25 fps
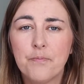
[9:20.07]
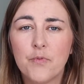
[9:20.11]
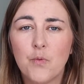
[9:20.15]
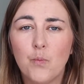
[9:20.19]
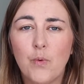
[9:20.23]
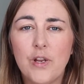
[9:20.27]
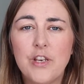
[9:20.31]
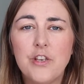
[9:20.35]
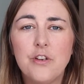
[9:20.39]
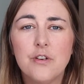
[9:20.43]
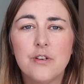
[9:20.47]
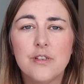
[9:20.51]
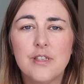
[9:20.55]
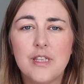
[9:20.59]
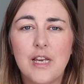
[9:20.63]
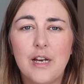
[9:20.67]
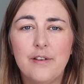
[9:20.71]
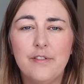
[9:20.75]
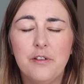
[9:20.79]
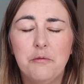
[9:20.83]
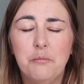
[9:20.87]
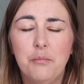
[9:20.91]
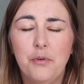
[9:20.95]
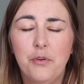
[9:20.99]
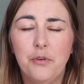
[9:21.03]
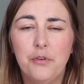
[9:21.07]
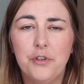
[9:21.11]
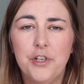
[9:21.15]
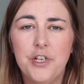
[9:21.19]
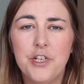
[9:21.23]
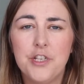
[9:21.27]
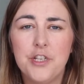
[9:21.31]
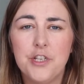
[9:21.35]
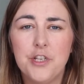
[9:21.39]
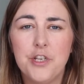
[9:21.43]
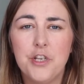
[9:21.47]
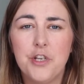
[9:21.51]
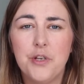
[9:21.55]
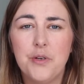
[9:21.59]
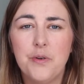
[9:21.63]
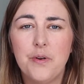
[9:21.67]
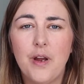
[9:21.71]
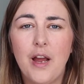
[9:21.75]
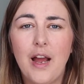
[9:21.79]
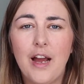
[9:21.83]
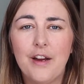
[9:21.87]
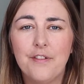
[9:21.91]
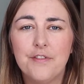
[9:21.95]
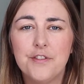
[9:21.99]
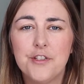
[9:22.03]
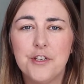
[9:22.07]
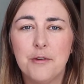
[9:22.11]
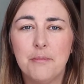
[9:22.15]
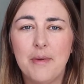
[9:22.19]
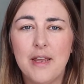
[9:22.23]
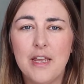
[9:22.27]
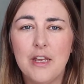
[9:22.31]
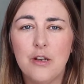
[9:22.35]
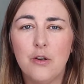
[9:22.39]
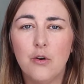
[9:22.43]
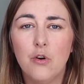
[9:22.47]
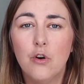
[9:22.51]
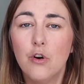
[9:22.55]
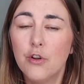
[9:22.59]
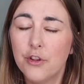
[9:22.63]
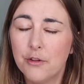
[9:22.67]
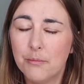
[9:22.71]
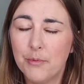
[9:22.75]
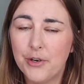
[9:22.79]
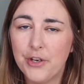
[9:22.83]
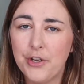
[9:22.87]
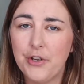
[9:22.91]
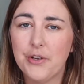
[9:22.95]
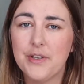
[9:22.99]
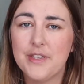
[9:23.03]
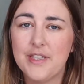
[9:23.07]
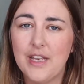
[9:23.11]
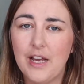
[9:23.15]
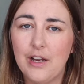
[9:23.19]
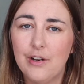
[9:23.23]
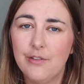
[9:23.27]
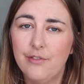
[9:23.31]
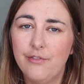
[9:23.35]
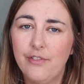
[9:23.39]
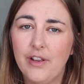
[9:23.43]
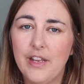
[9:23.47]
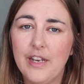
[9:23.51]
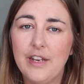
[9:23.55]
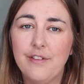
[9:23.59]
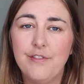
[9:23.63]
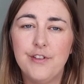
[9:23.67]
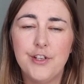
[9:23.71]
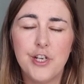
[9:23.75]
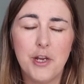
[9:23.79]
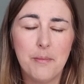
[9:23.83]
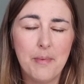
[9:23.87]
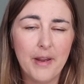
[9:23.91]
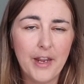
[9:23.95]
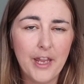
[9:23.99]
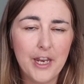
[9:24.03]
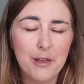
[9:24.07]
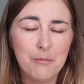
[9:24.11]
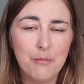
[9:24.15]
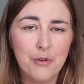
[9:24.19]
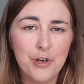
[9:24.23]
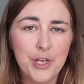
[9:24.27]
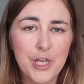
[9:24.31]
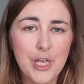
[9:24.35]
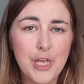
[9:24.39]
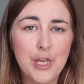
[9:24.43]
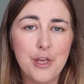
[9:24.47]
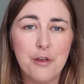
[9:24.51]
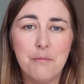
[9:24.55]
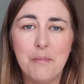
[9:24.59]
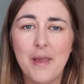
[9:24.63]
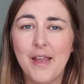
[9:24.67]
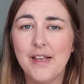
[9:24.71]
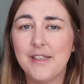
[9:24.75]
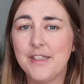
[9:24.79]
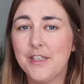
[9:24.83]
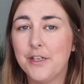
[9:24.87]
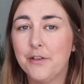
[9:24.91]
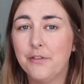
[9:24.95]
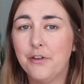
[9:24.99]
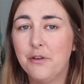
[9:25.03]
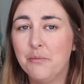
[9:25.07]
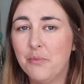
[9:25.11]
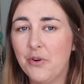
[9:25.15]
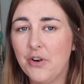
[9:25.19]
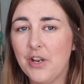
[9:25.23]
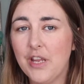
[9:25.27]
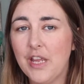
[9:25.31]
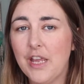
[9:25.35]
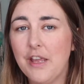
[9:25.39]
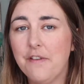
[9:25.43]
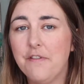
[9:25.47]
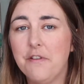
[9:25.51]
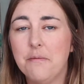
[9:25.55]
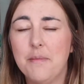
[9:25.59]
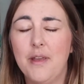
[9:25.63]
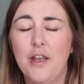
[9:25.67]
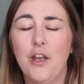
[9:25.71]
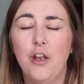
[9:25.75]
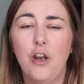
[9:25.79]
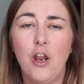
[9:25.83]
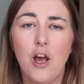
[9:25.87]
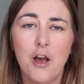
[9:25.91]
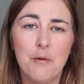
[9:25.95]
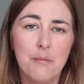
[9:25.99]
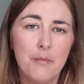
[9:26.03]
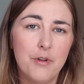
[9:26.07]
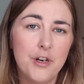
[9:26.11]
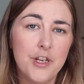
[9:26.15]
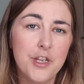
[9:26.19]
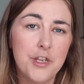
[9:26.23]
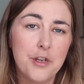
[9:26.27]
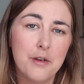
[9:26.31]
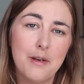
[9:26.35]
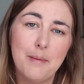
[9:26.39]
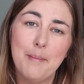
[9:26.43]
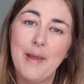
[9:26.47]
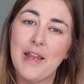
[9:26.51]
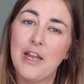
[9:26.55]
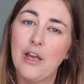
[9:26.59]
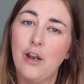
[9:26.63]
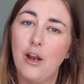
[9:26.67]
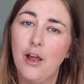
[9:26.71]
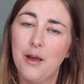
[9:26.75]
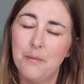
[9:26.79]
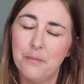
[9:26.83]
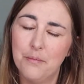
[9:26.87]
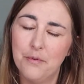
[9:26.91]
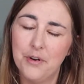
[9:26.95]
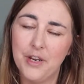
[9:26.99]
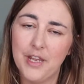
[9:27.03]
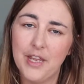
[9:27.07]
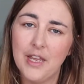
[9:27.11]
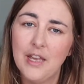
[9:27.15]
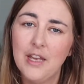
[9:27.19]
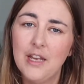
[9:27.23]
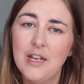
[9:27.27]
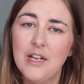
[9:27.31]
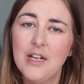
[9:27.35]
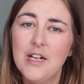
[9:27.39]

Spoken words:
When you're self-employed, you have to make all the money yourself. If you don't make any money, you make zero money. If you make a lot of money, you'd make a lot of money.